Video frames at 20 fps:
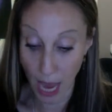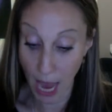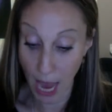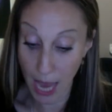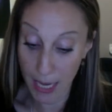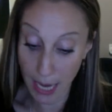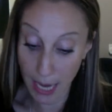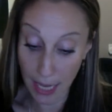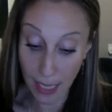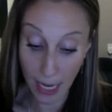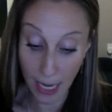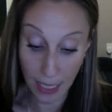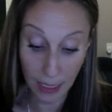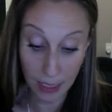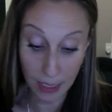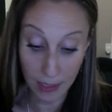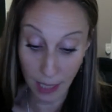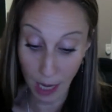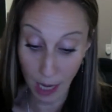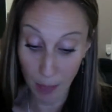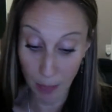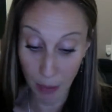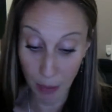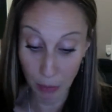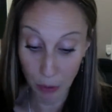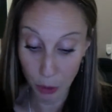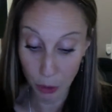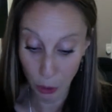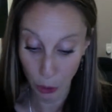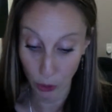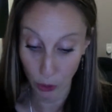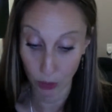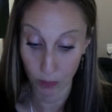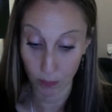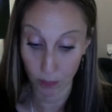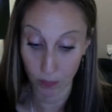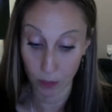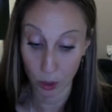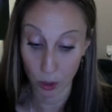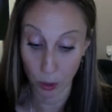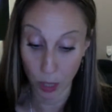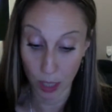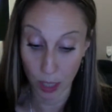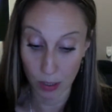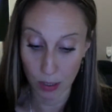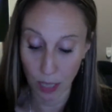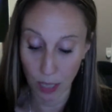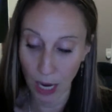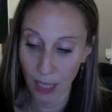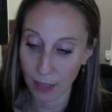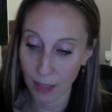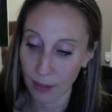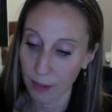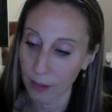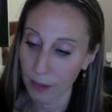and at any time may return to that side.